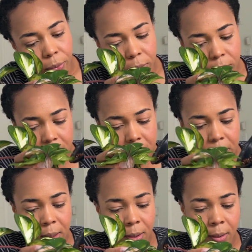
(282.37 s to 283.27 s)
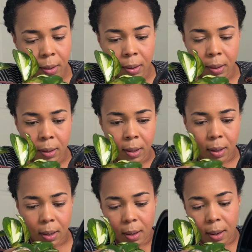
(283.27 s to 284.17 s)
roots
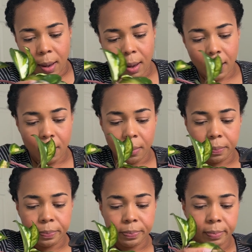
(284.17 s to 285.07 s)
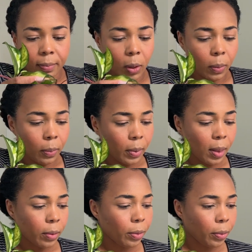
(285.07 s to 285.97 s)

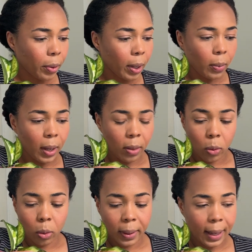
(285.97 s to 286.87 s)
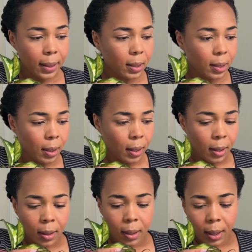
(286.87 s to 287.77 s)
without throwing away the whole plant
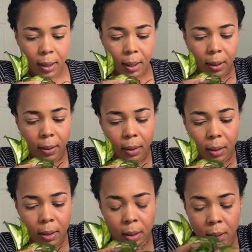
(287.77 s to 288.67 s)
in here.